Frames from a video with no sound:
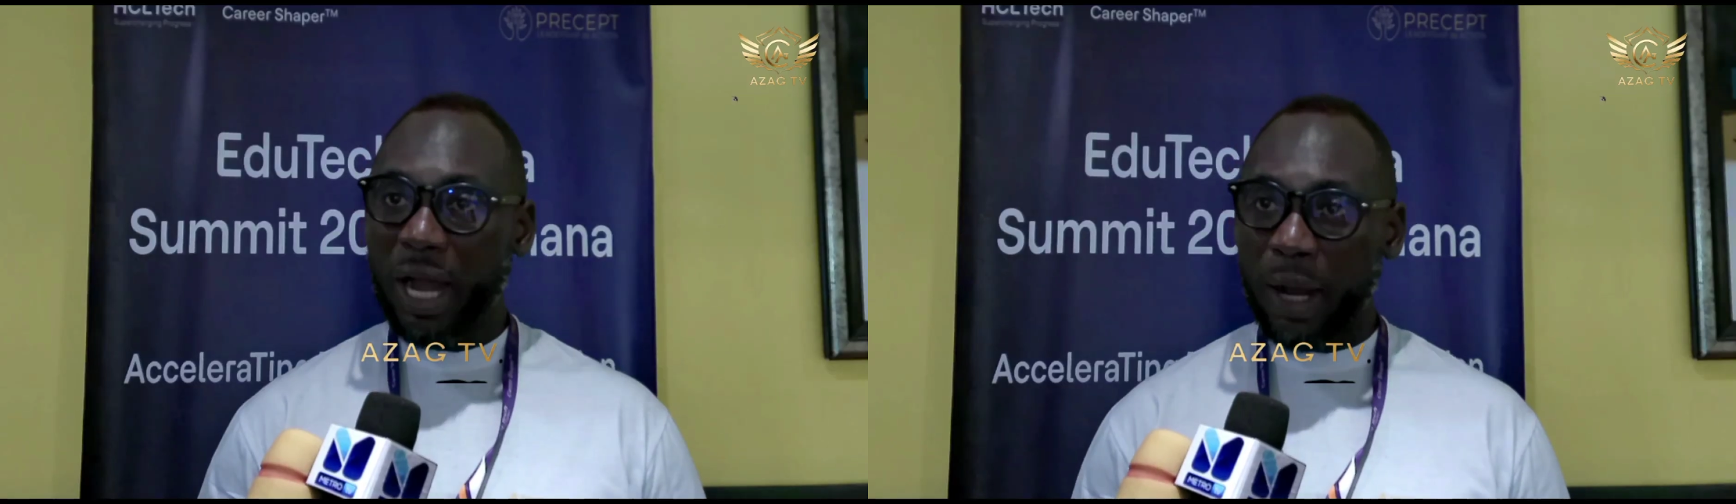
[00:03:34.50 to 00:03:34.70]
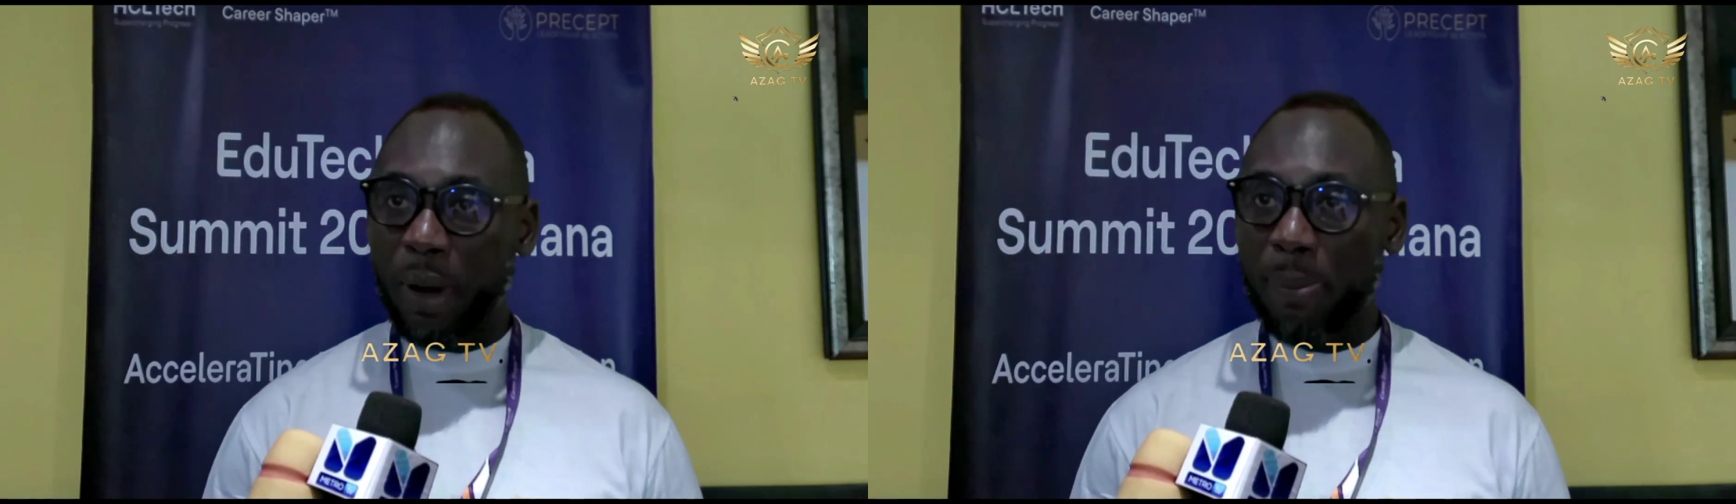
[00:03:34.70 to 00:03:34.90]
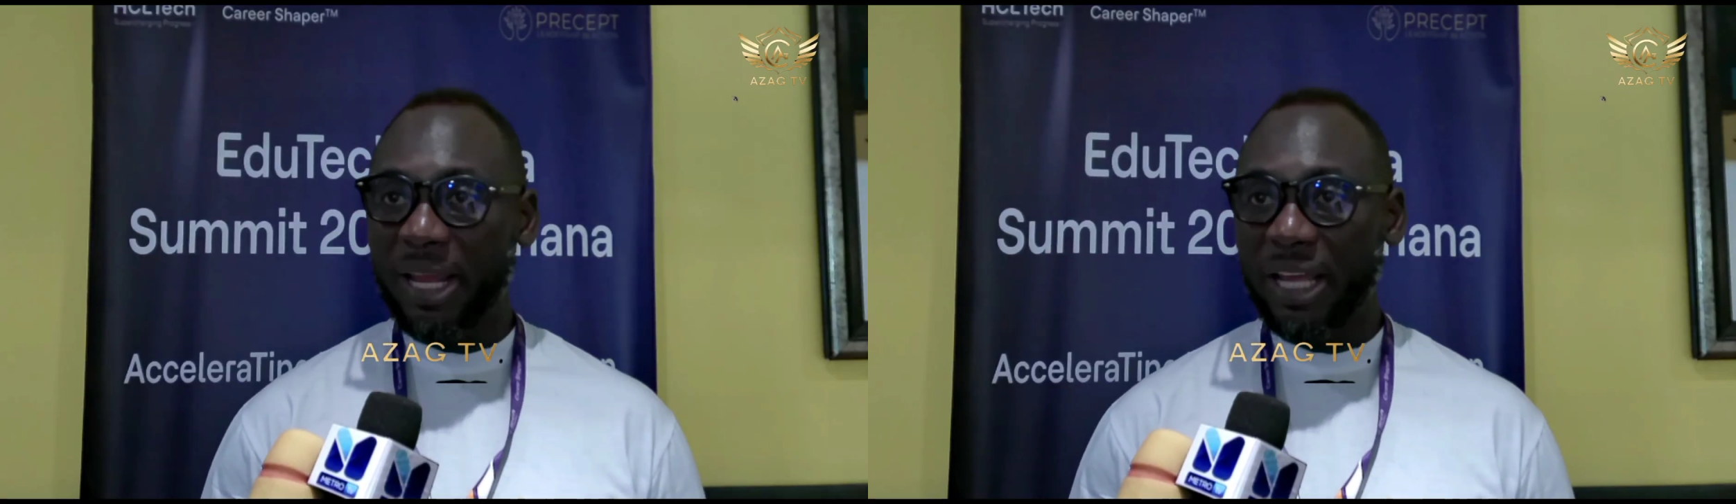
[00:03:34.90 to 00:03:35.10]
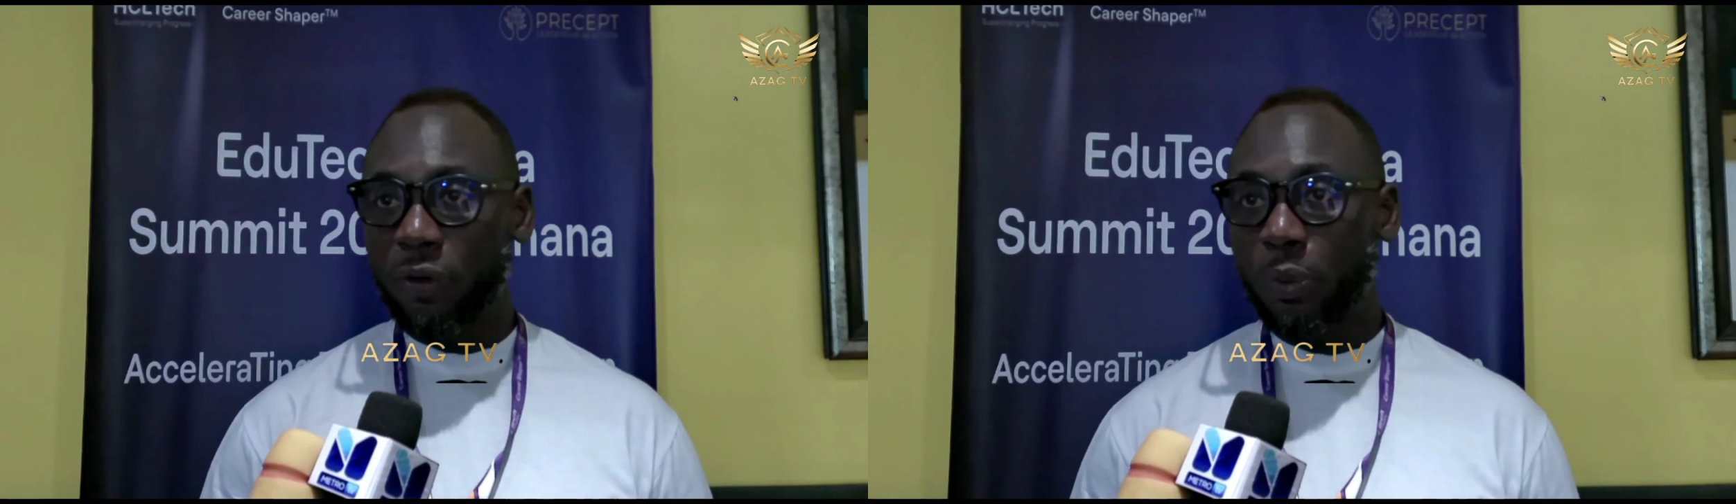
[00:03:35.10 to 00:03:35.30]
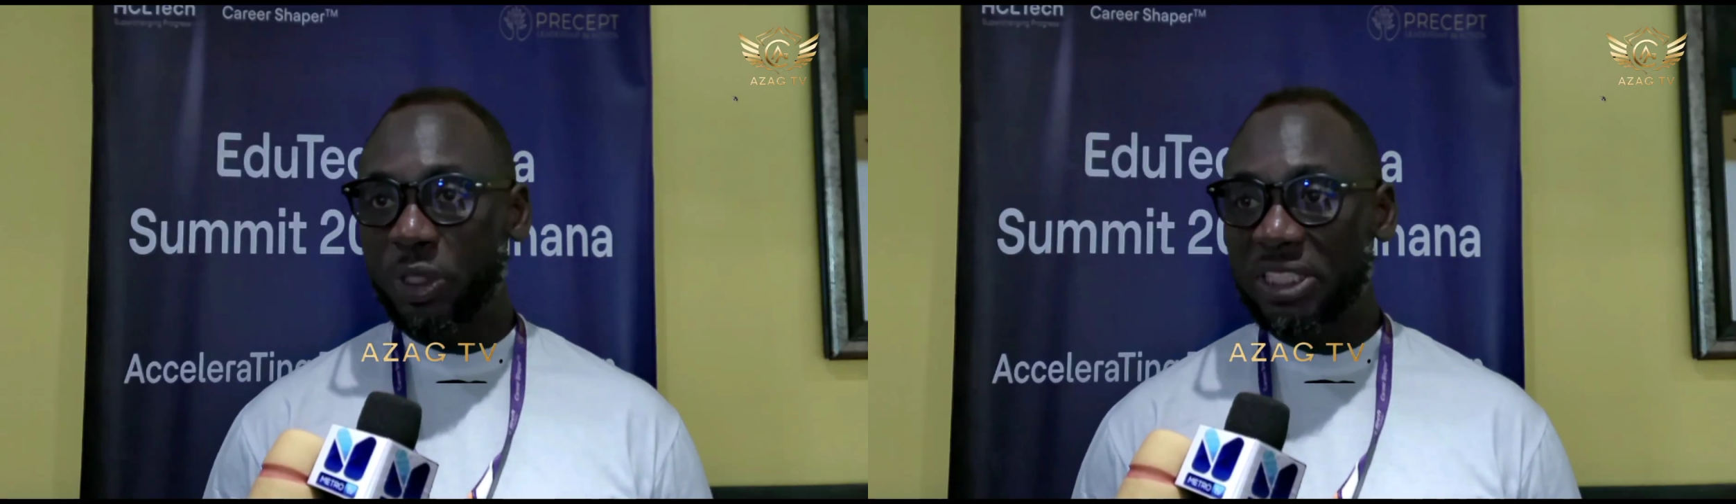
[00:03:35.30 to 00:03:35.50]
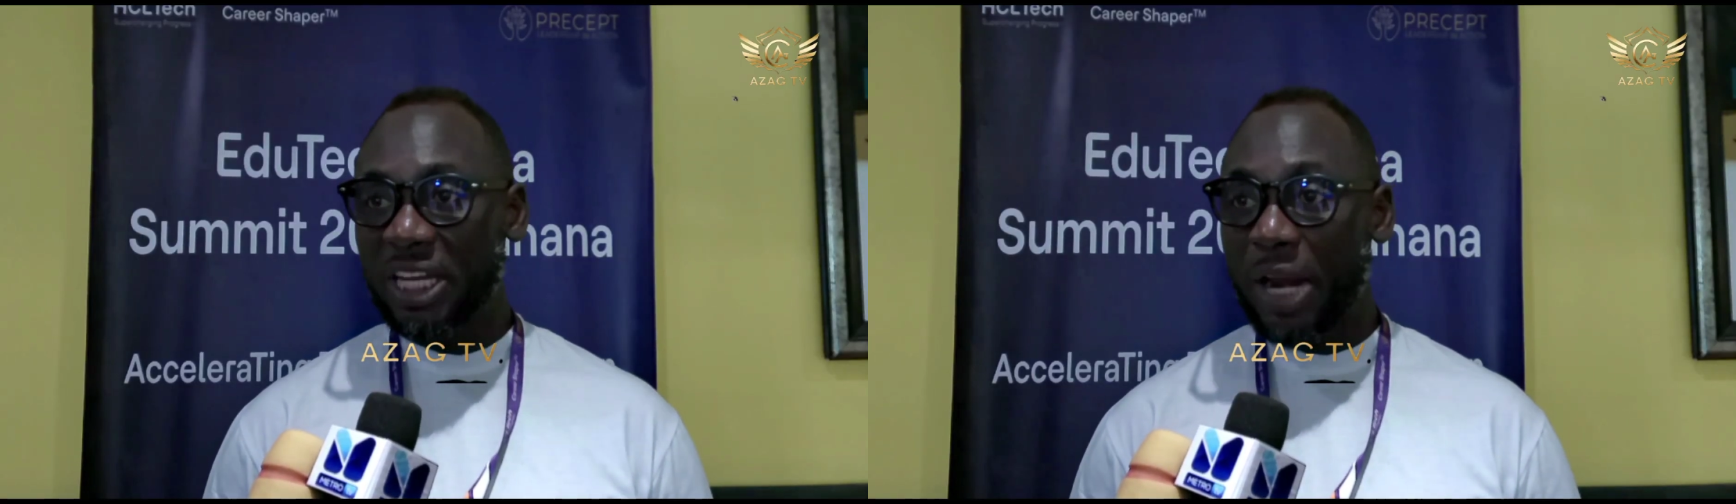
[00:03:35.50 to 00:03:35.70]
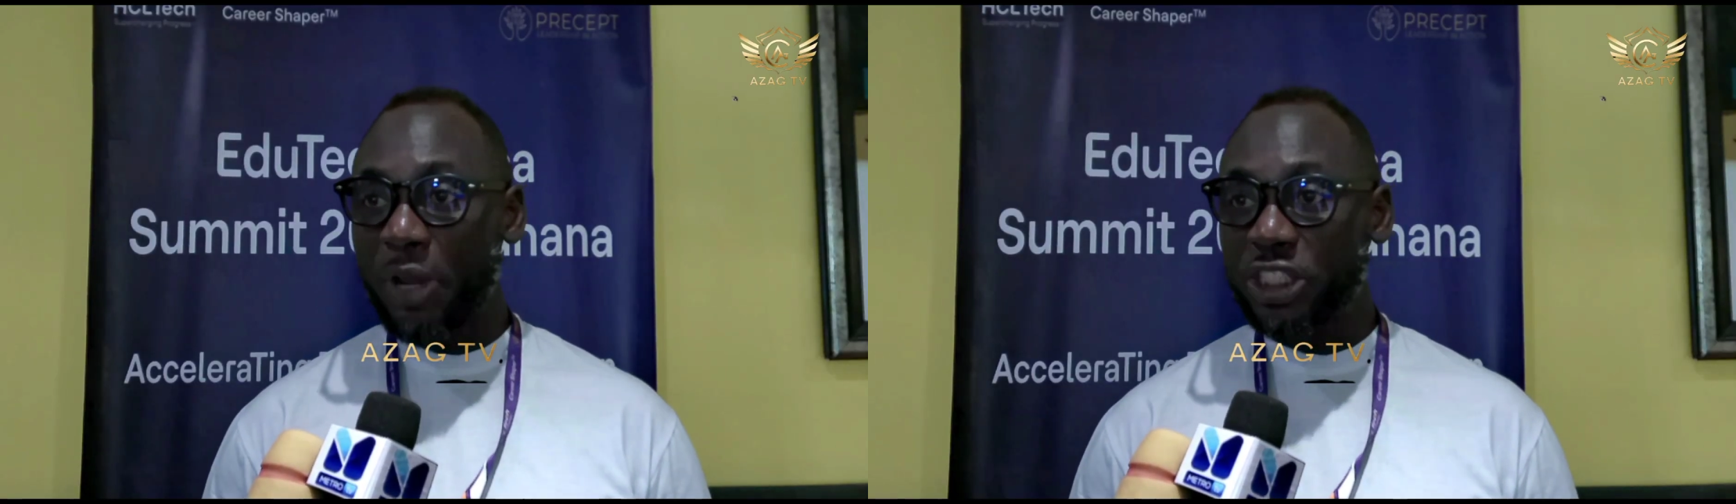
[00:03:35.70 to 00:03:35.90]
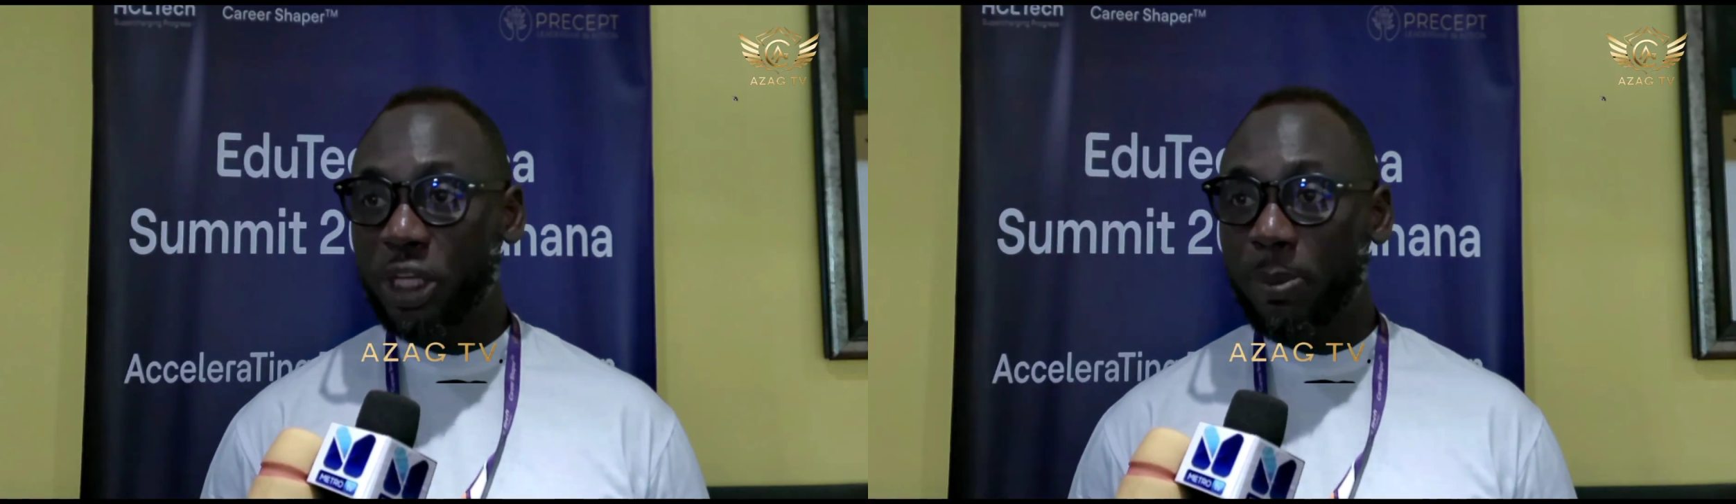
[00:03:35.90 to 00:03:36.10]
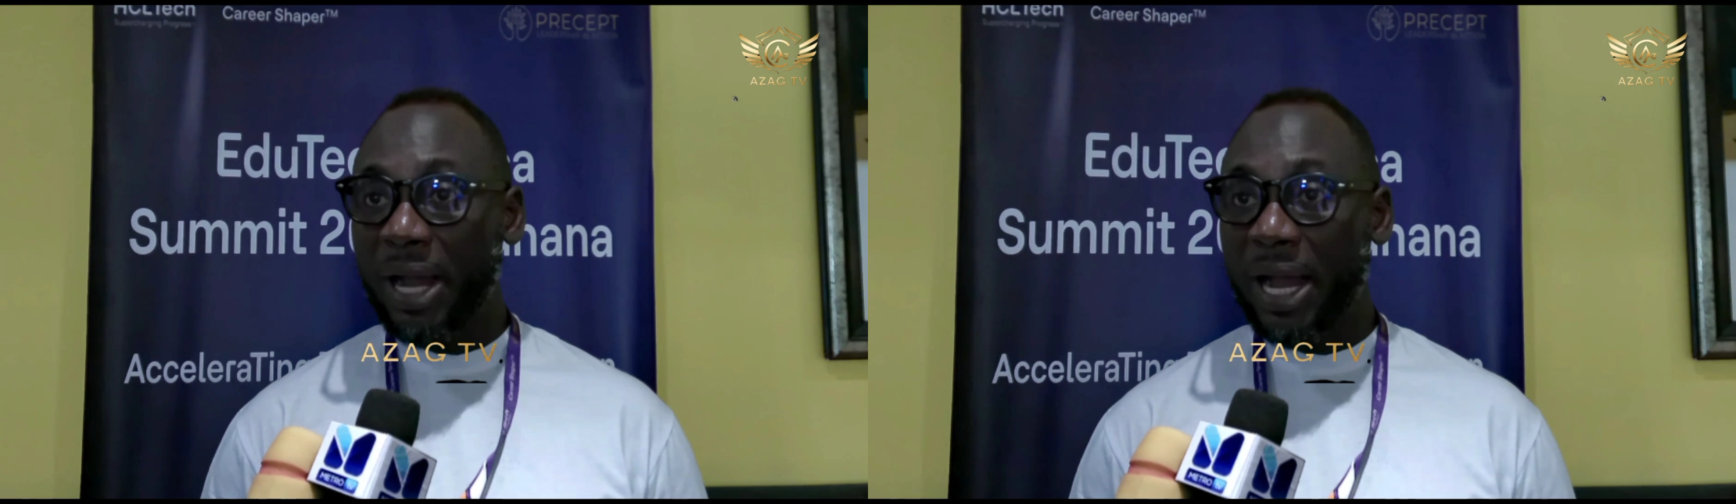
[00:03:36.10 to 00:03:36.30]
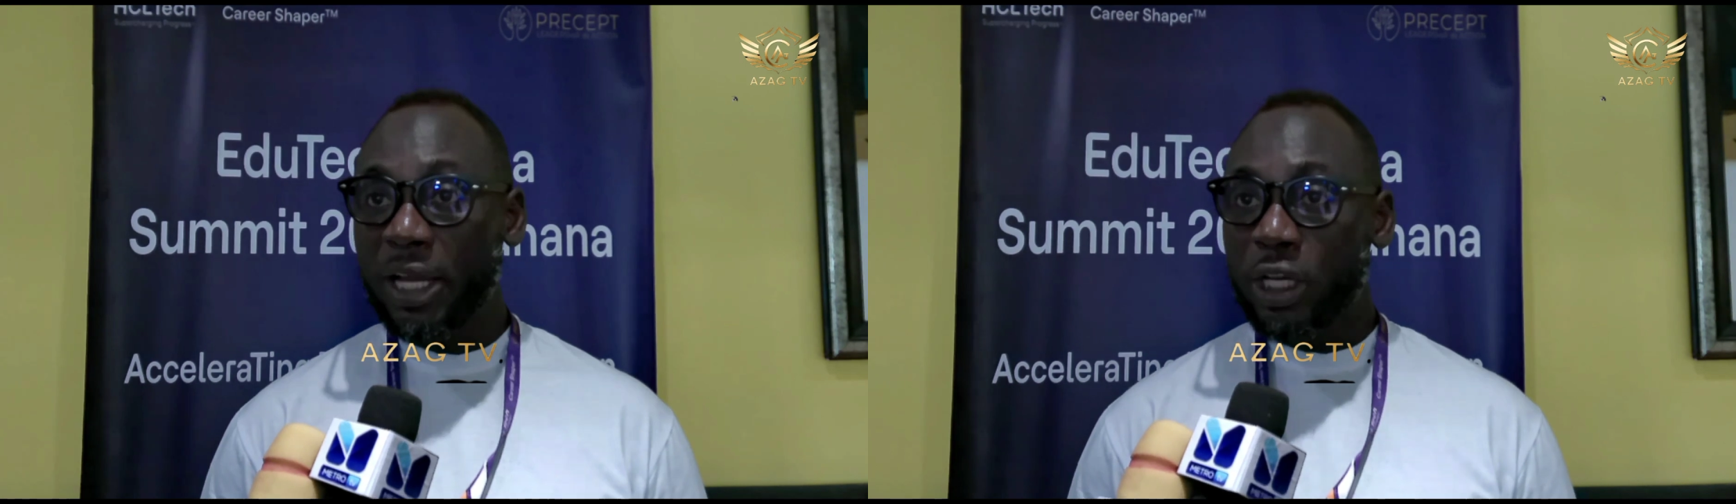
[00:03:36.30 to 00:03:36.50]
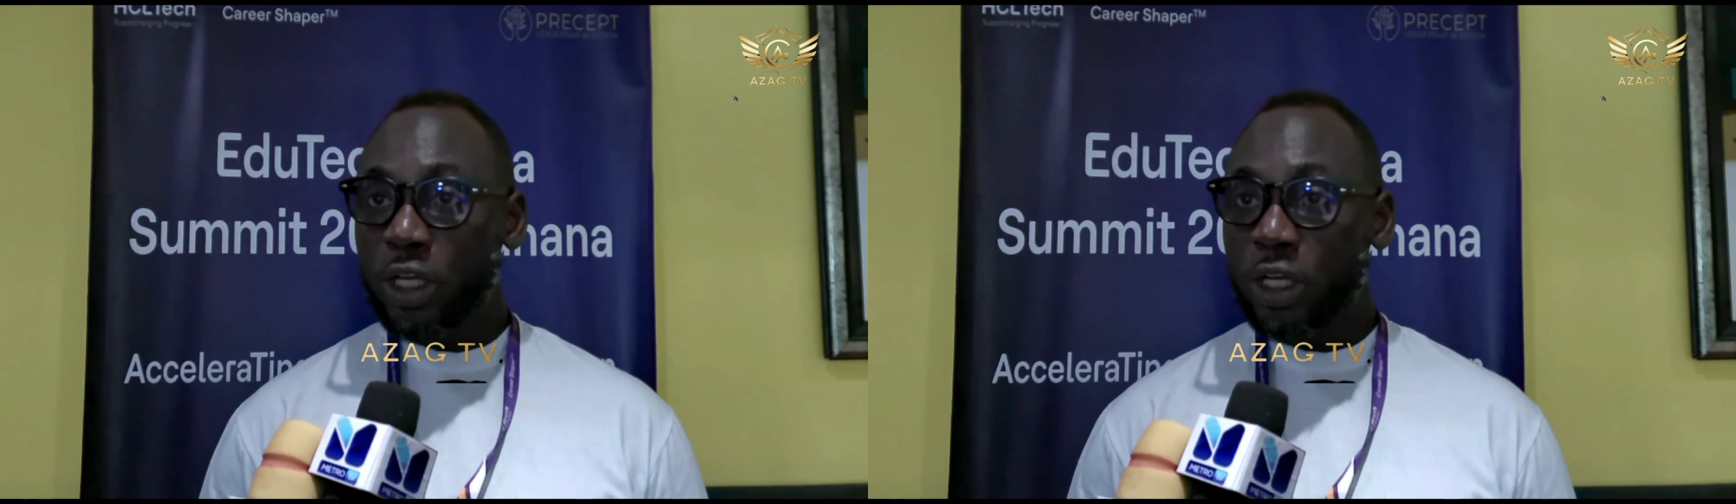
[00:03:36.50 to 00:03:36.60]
our platform which is the career shaper